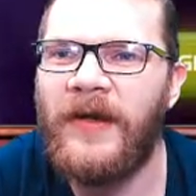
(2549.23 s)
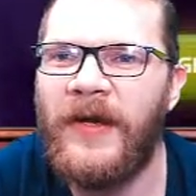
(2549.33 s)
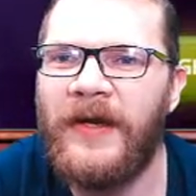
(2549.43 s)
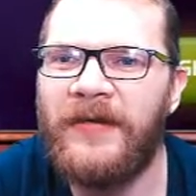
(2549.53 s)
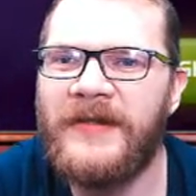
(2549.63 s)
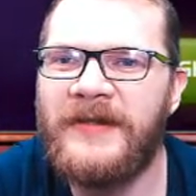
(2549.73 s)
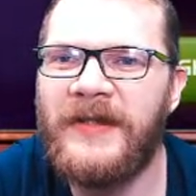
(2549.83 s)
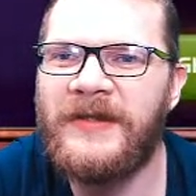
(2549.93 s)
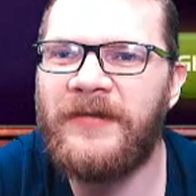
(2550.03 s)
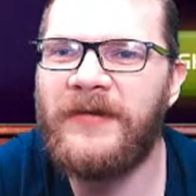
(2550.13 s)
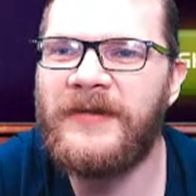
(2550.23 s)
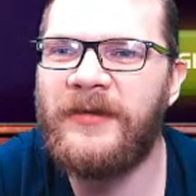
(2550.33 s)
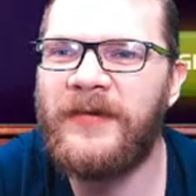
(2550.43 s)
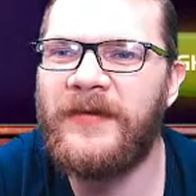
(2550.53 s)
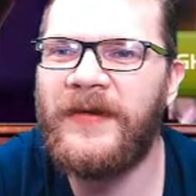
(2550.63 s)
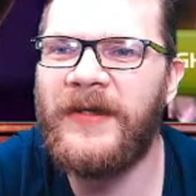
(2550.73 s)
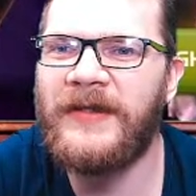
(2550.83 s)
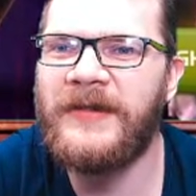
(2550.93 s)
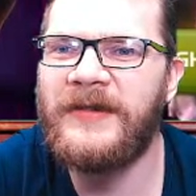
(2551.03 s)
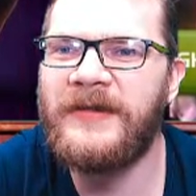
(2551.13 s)
against Cersei from 7.3
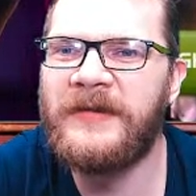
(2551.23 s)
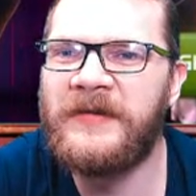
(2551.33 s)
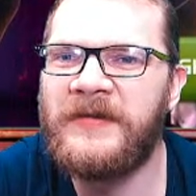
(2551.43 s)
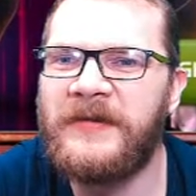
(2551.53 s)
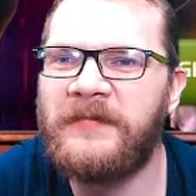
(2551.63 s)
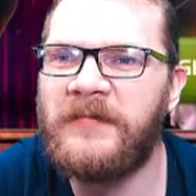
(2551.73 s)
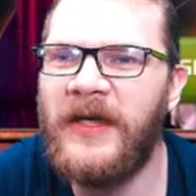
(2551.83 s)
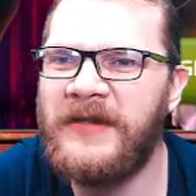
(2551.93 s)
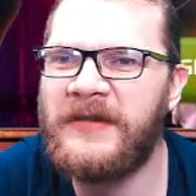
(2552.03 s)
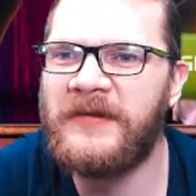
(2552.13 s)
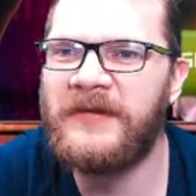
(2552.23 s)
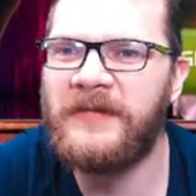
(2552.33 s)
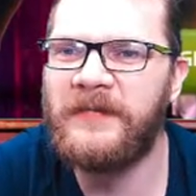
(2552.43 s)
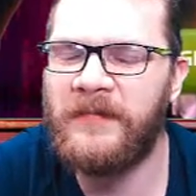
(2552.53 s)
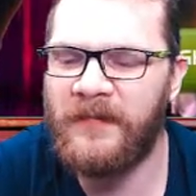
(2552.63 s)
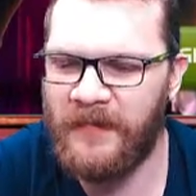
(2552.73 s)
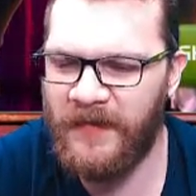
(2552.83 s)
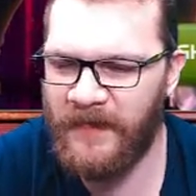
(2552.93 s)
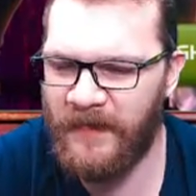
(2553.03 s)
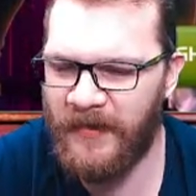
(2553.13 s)
Nexus. Nice. Both
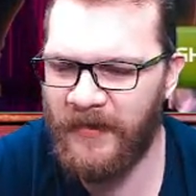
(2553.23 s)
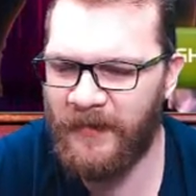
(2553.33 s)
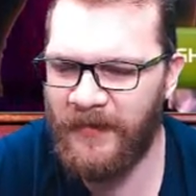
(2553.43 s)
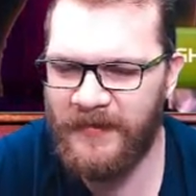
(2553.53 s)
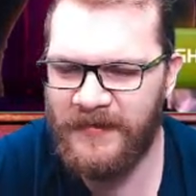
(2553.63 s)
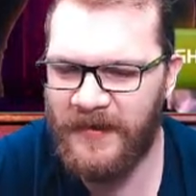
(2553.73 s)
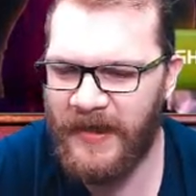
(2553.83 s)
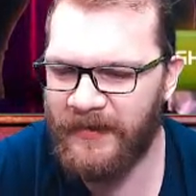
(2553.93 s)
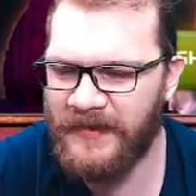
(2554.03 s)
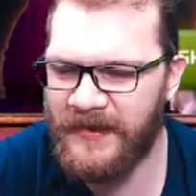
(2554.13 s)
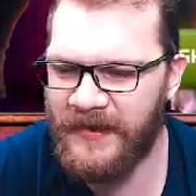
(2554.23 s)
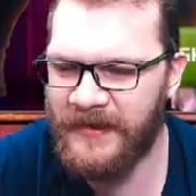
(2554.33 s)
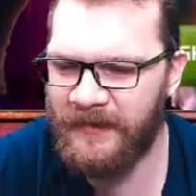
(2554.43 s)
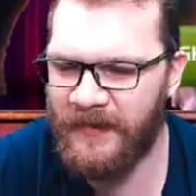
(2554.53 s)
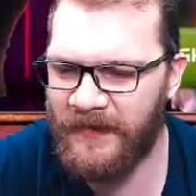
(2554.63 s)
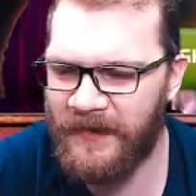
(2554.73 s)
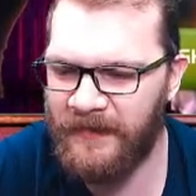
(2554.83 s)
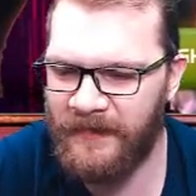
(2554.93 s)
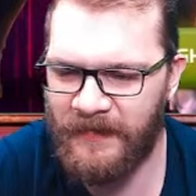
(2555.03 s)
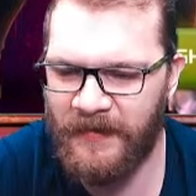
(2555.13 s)
of them are good pulls. against Cersei, both are
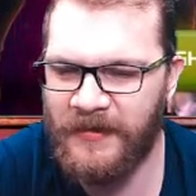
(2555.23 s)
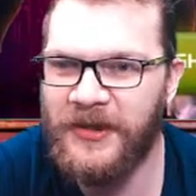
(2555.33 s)
good